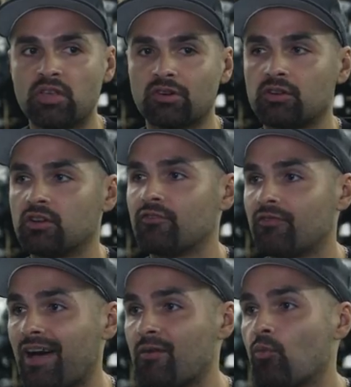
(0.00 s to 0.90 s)
We start to
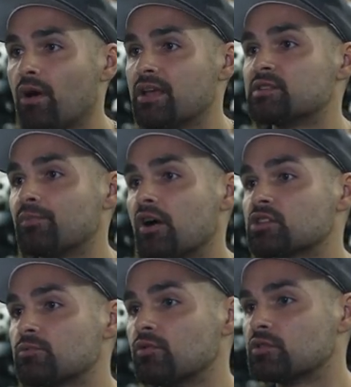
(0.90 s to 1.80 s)
define what is
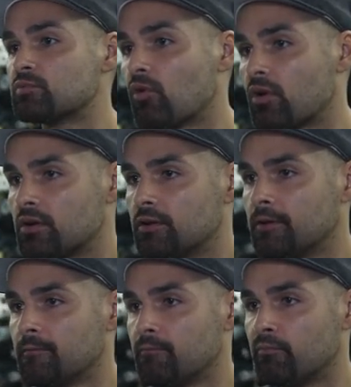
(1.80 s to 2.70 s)
possible in sport,
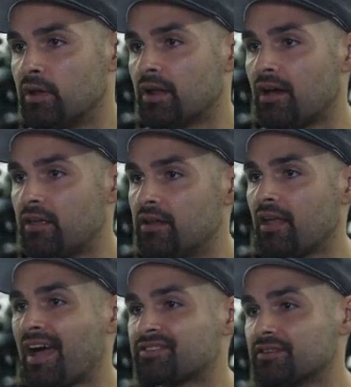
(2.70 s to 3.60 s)
but not
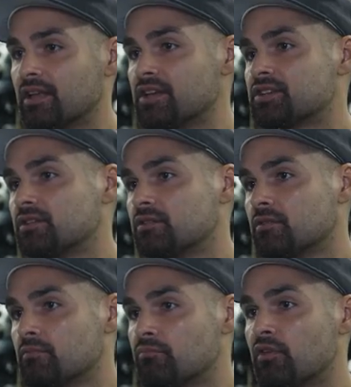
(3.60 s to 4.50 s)
in isolation,
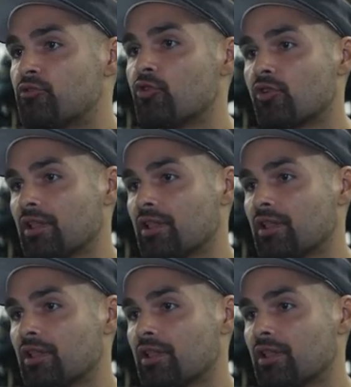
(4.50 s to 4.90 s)
but through